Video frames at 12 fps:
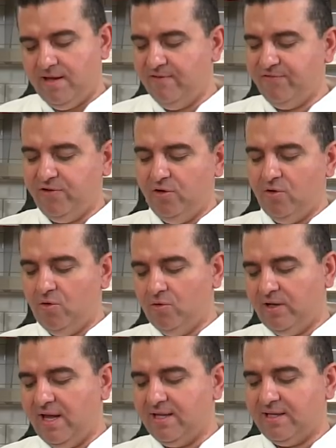If you
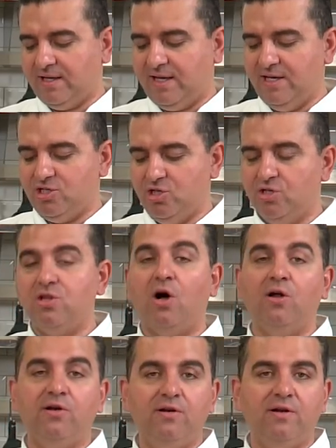don't get the kitchen
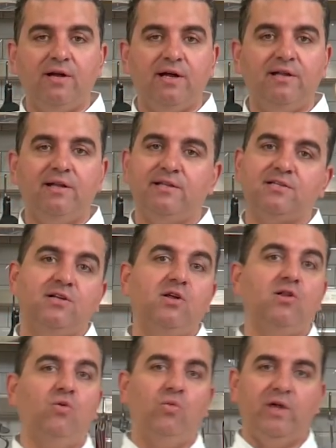done and then it's
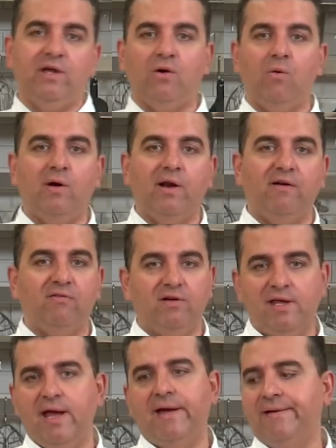another week or whatever,
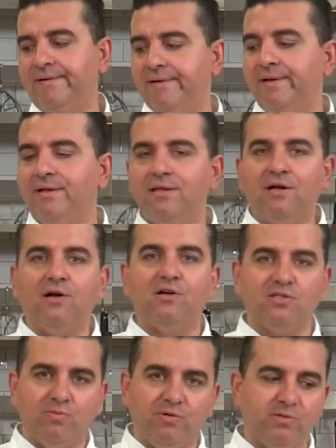yeah, the
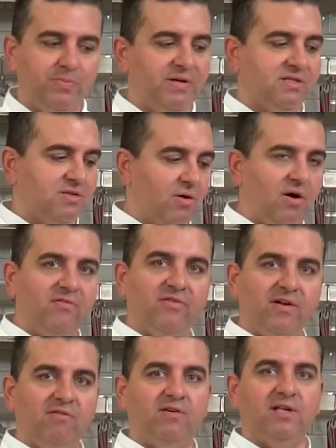customer's pissed off
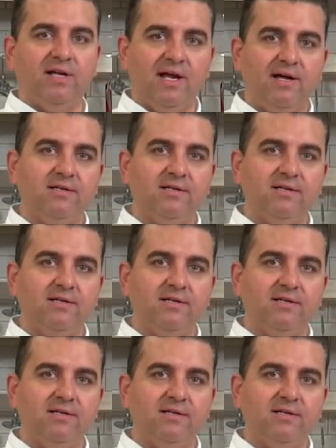and everything